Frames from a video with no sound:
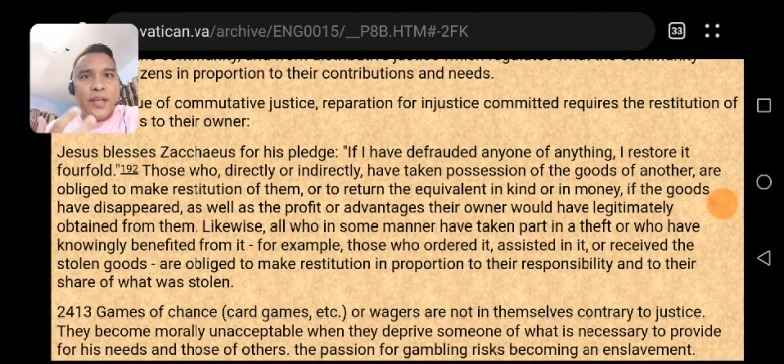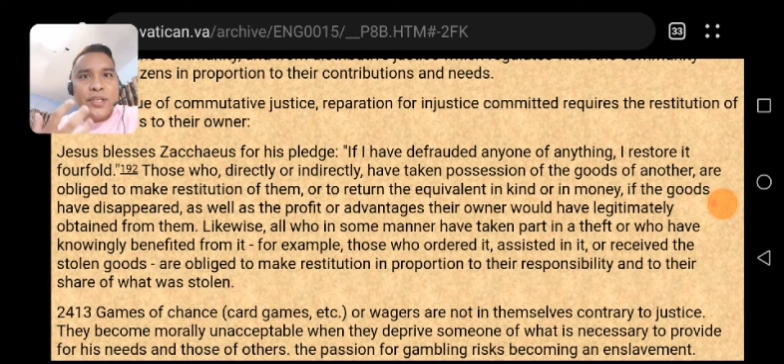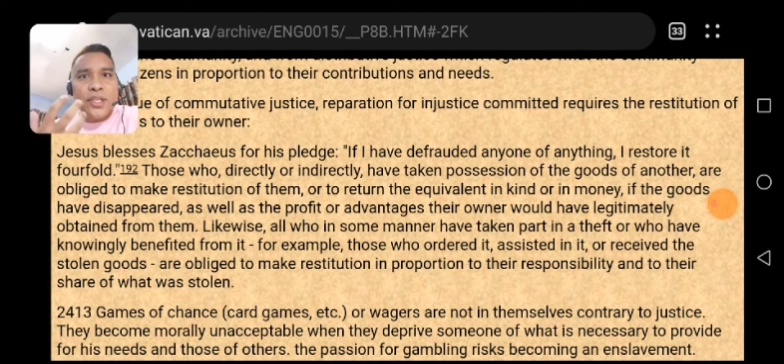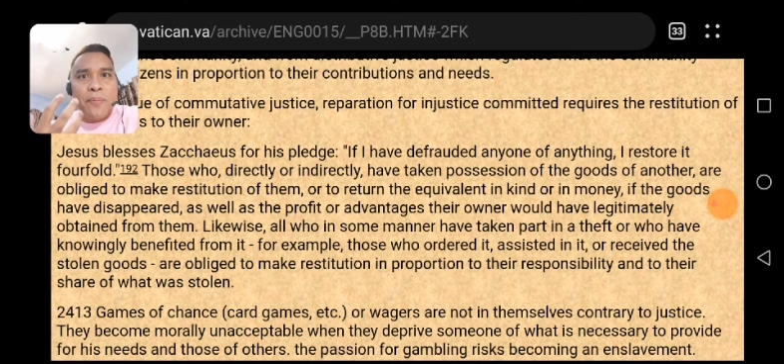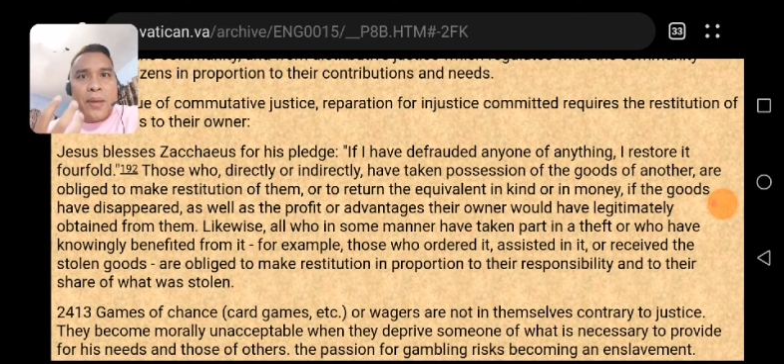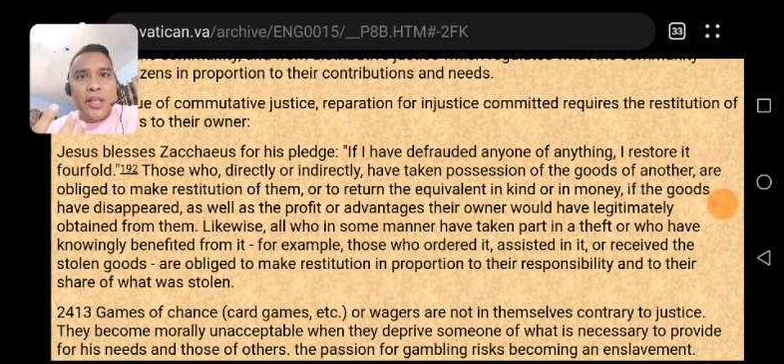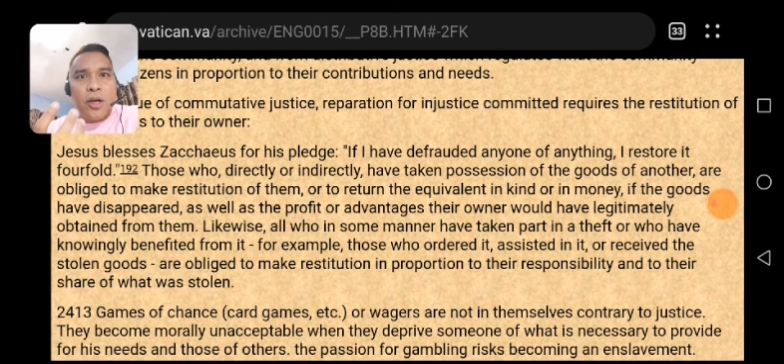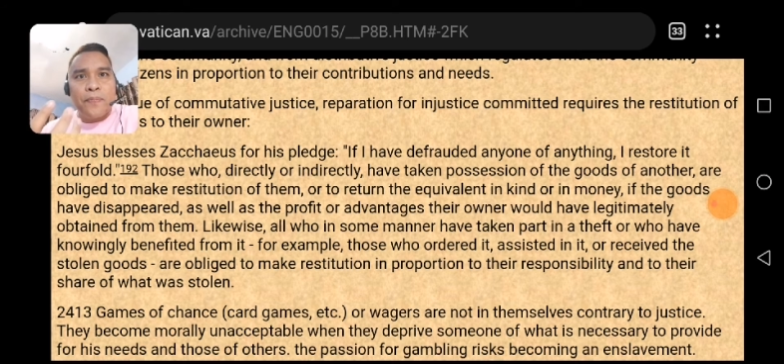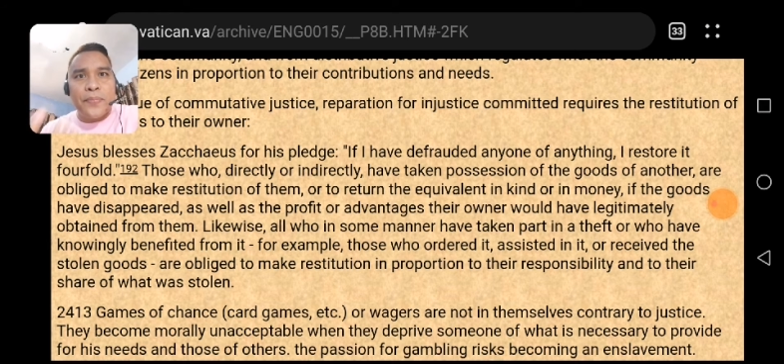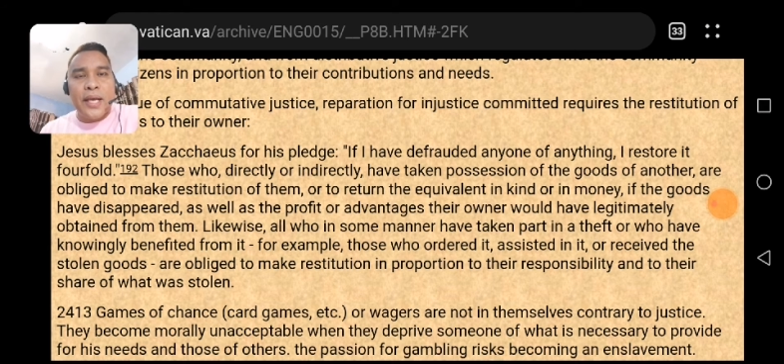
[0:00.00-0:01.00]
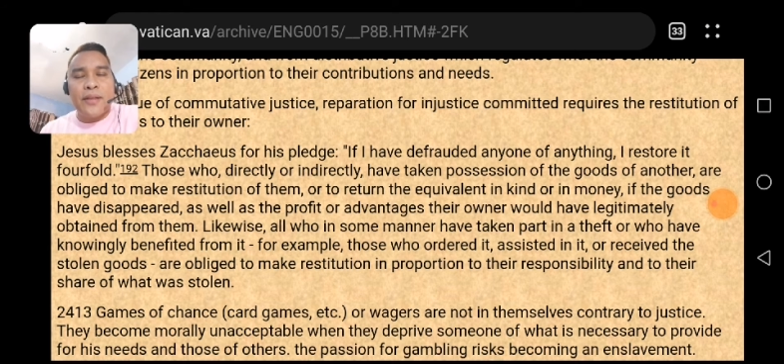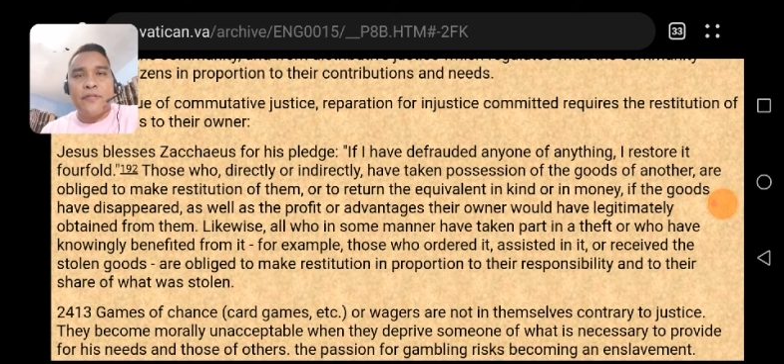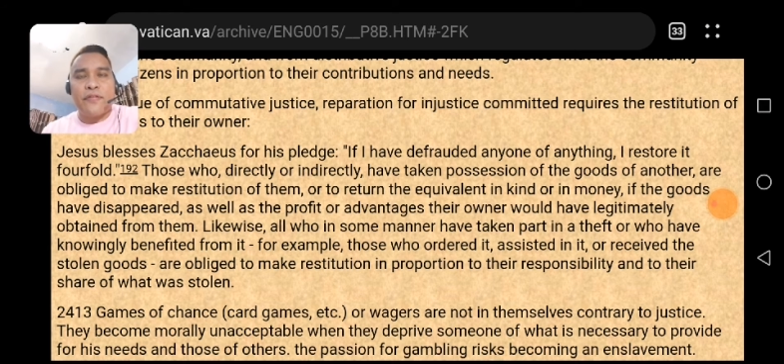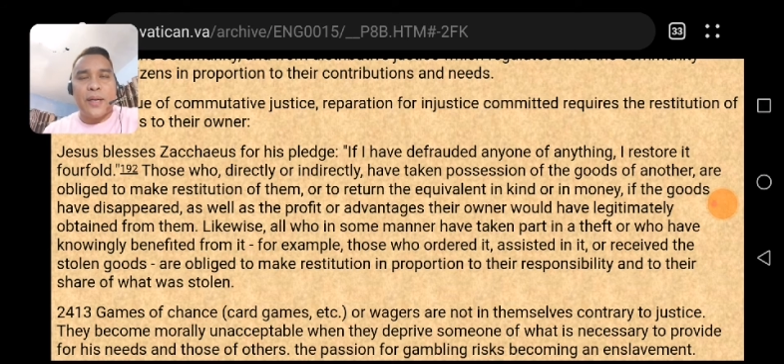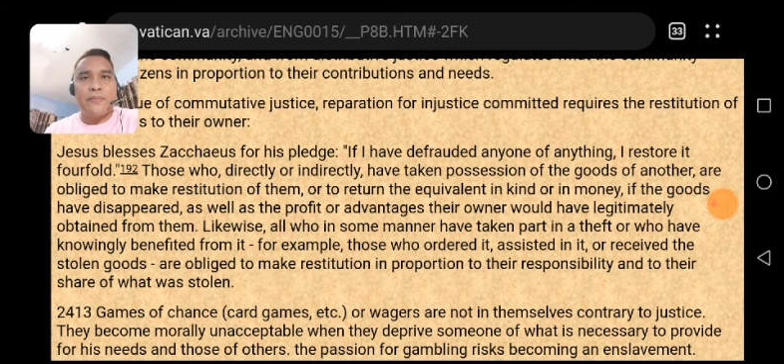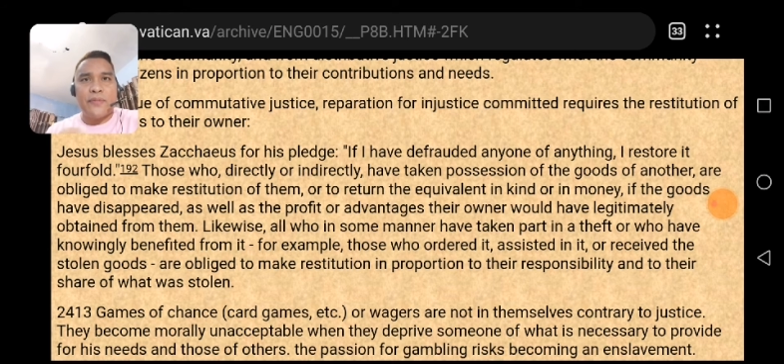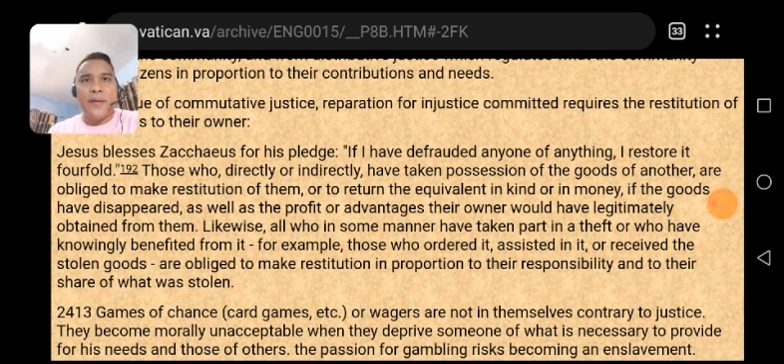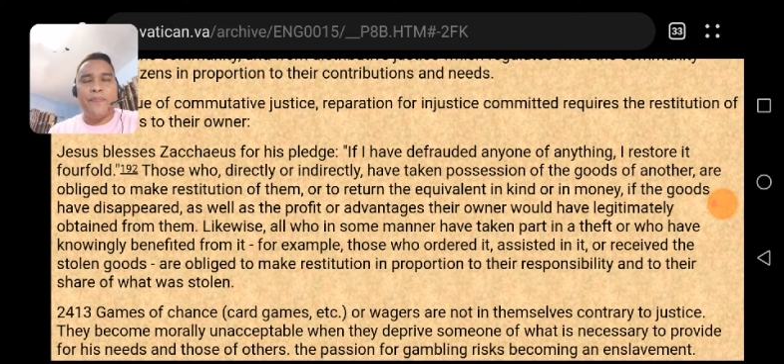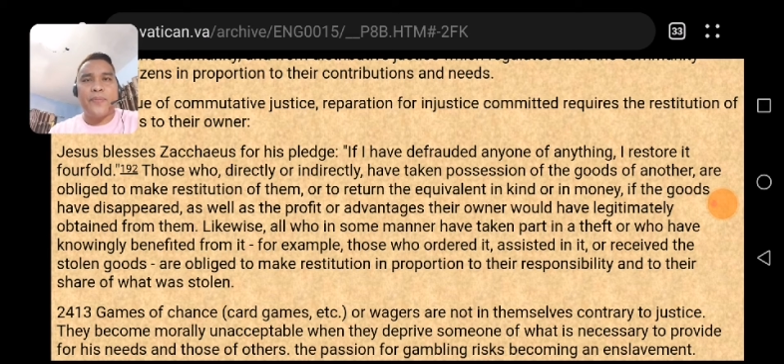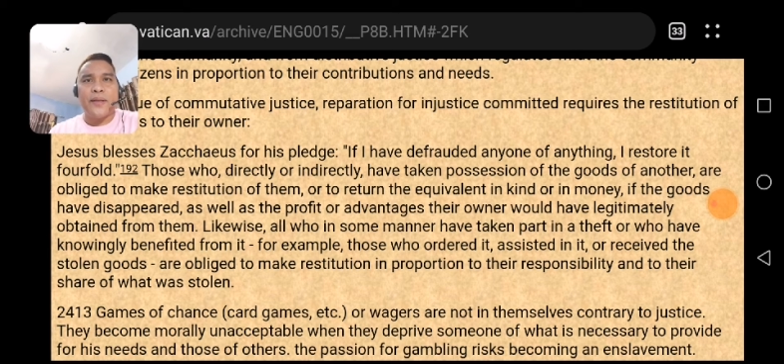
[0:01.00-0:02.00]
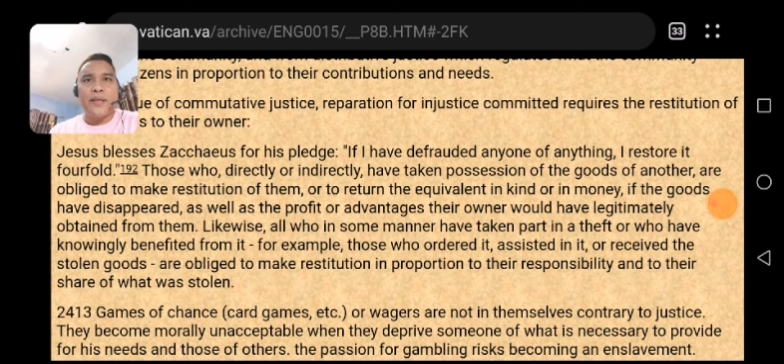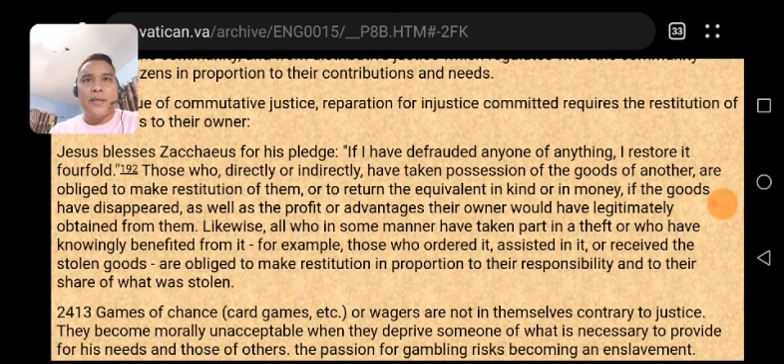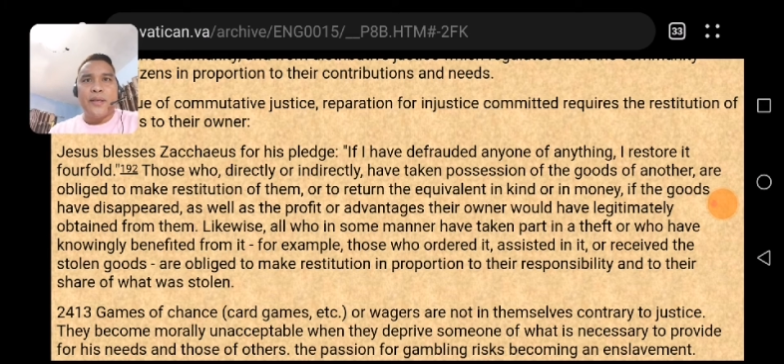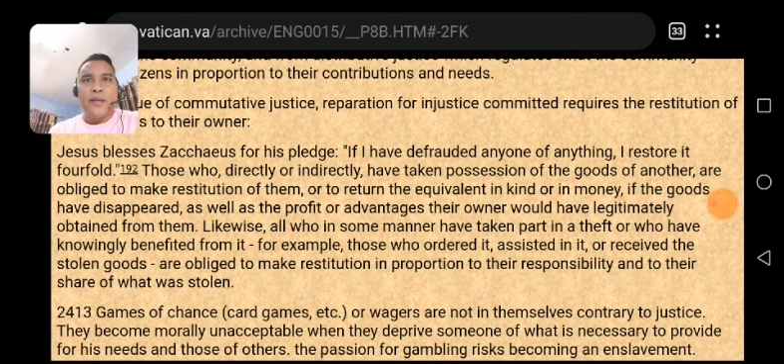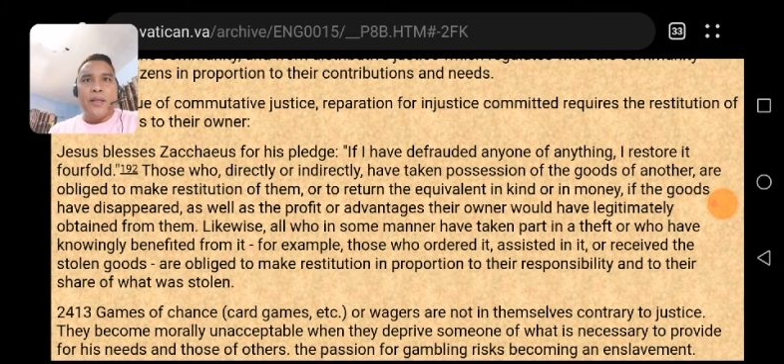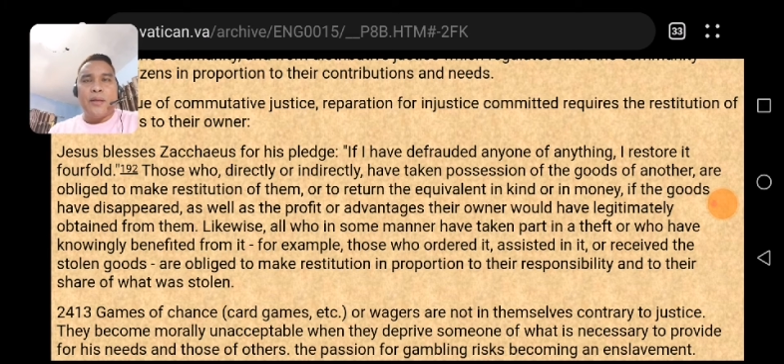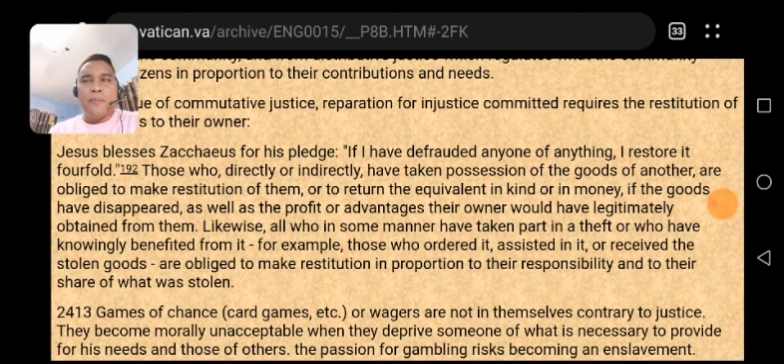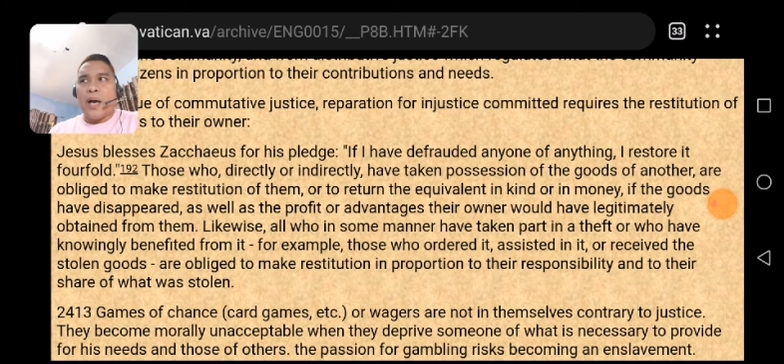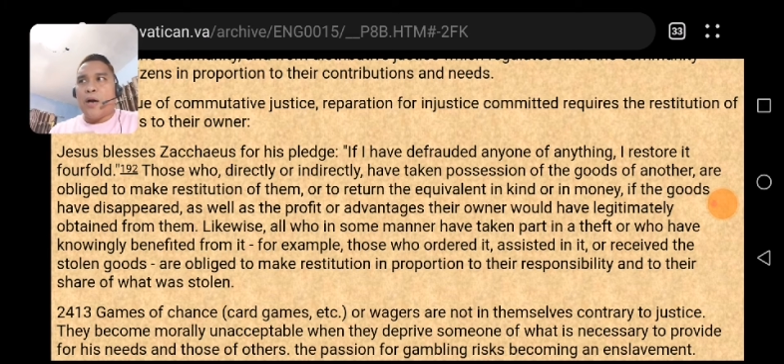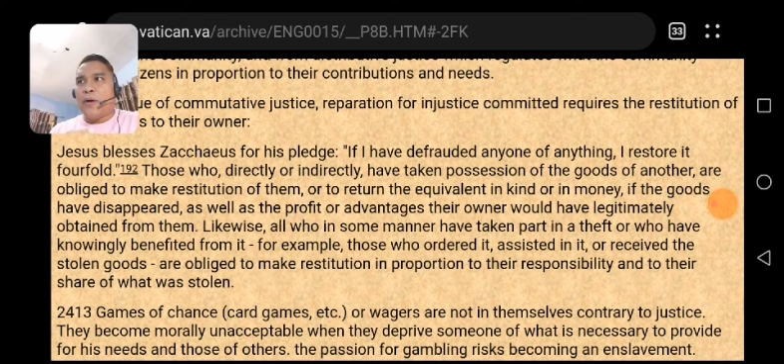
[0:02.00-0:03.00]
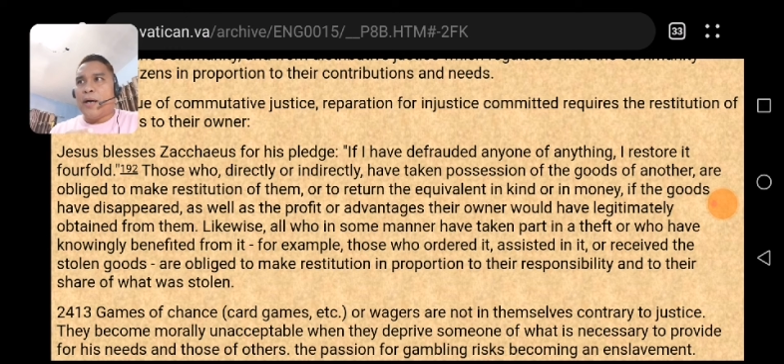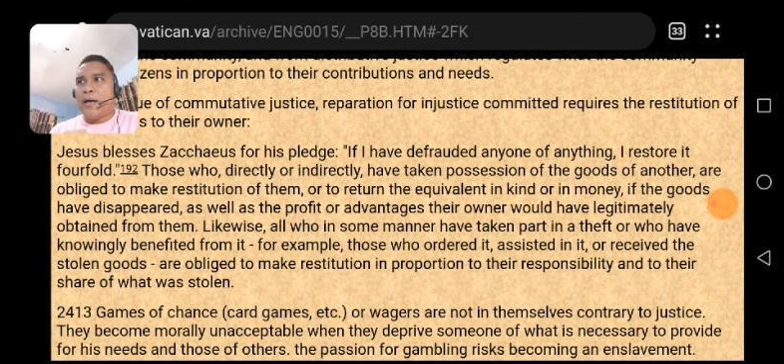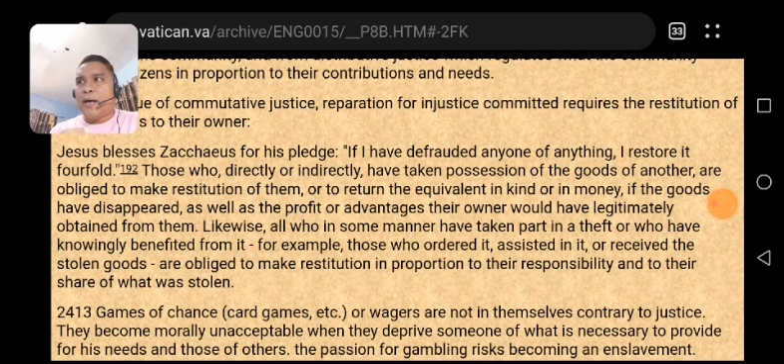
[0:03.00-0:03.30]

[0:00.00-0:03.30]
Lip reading: legitimately obtained from them. Bawa,